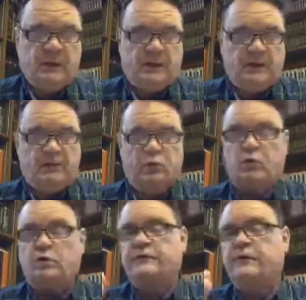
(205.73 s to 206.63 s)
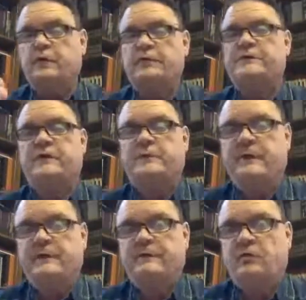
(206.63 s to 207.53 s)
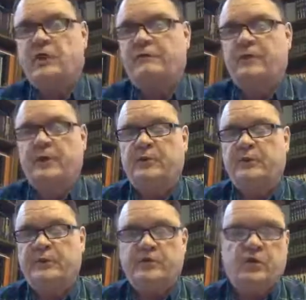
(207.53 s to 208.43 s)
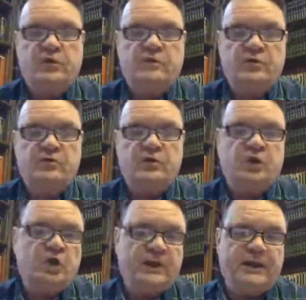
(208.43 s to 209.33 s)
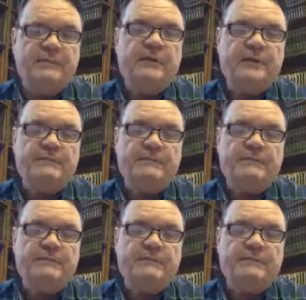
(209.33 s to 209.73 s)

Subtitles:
Worldview is something, if you're not familiar with the term, you should look it up,